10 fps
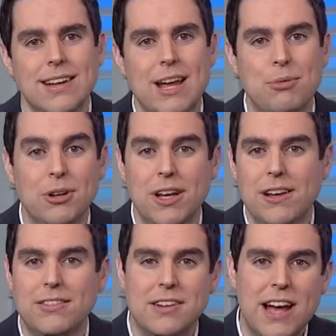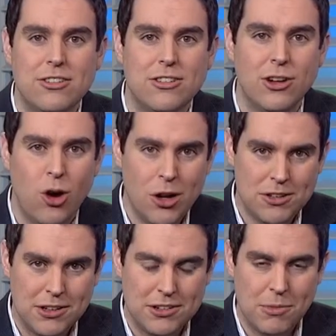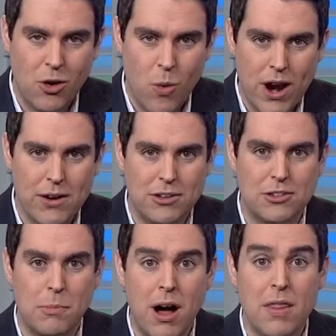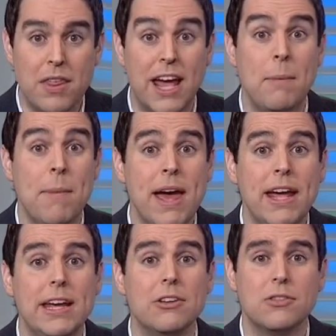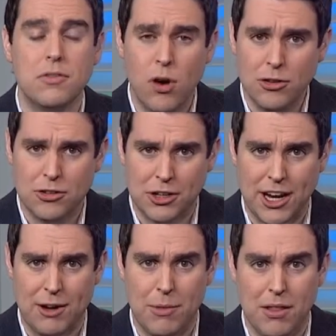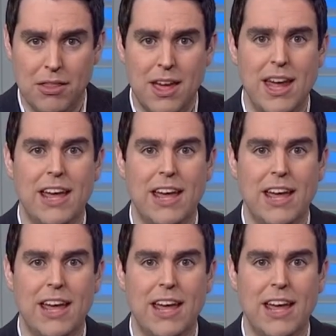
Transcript: April is National Autism Awareness Month and May is Foster Care Month.